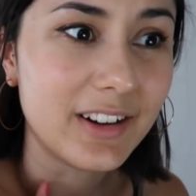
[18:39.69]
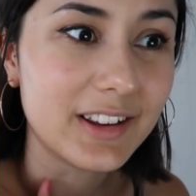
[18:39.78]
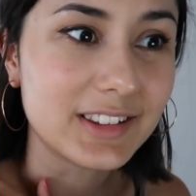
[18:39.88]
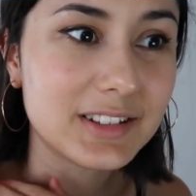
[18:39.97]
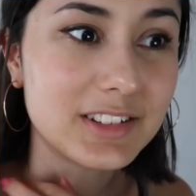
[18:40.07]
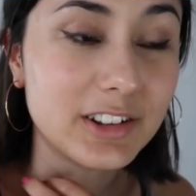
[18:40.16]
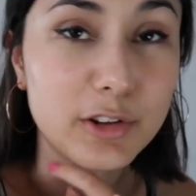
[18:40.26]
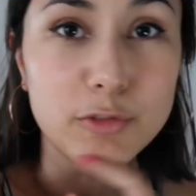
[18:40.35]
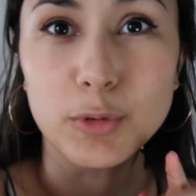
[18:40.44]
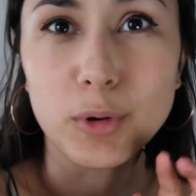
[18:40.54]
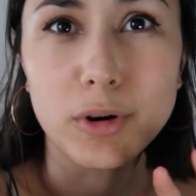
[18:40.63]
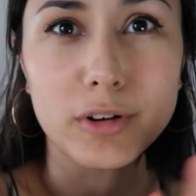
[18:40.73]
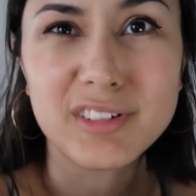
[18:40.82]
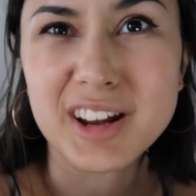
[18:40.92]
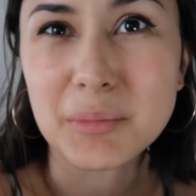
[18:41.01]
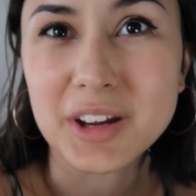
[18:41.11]
It's nearly 4, it'll
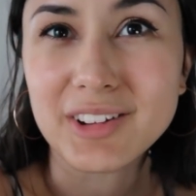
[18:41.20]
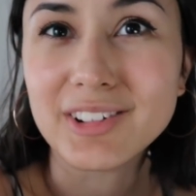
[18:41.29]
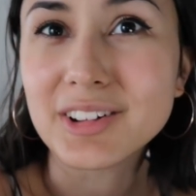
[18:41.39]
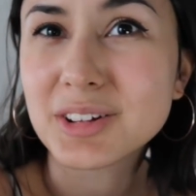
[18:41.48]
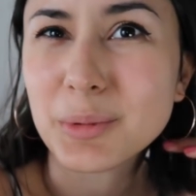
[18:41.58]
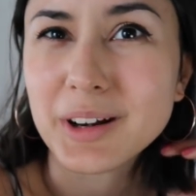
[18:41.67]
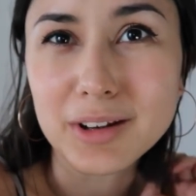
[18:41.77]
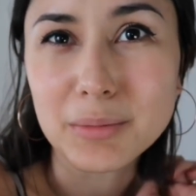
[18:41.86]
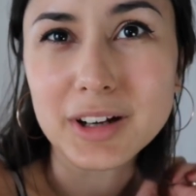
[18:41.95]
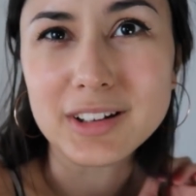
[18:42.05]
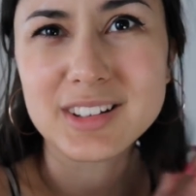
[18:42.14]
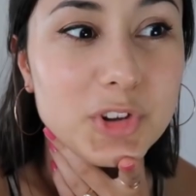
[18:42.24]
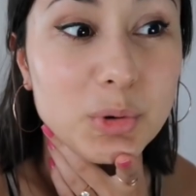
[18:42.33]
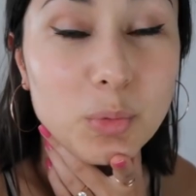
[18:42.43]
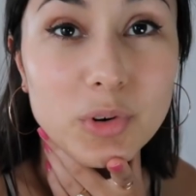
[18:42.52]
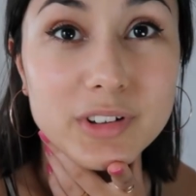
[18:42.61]
take me, 20 minutes to
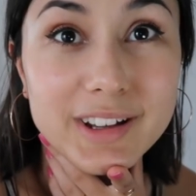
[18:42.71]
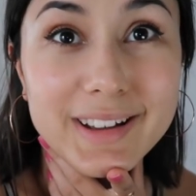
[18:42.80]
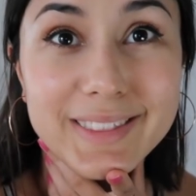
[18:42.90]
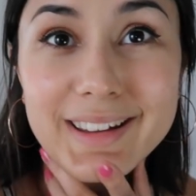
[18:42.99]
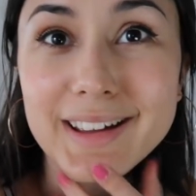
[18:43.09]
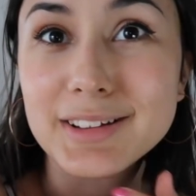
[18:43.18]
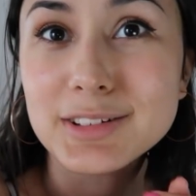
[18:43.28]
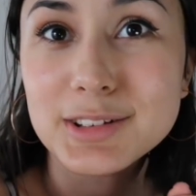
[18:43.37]
walk down there,